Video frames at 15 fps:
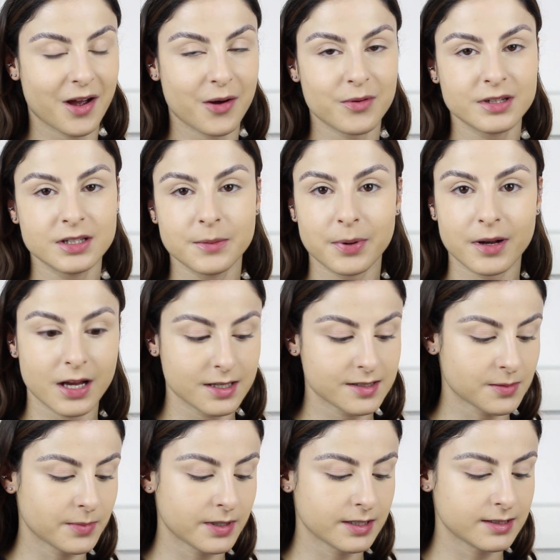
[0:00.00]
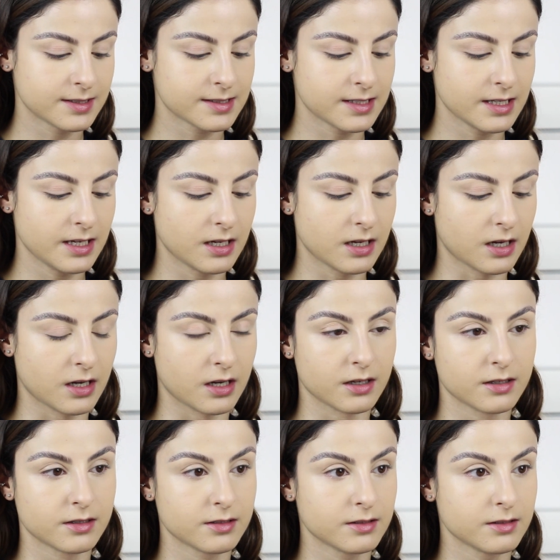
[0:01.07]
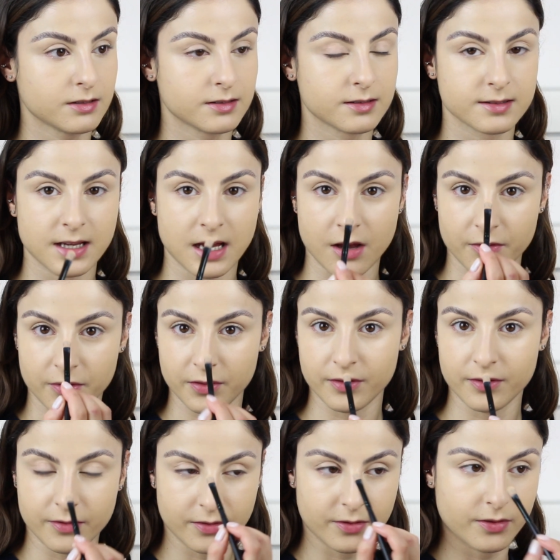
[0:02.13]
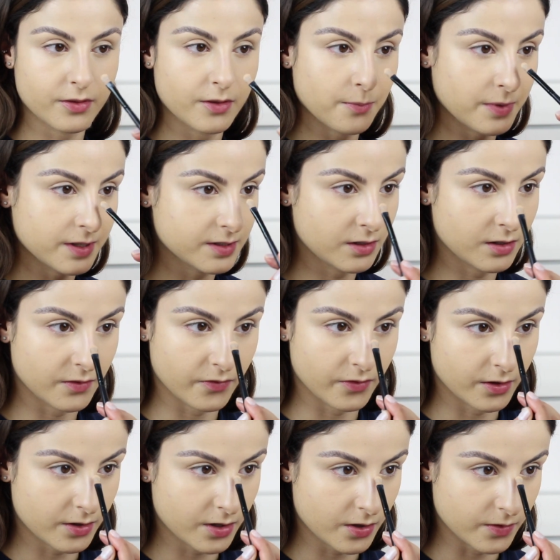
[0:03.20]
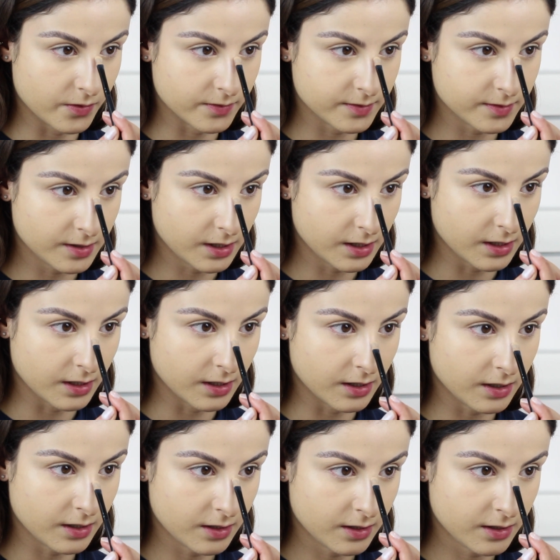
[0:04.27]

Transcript: I want to apply some concealer down the middle of the nose here.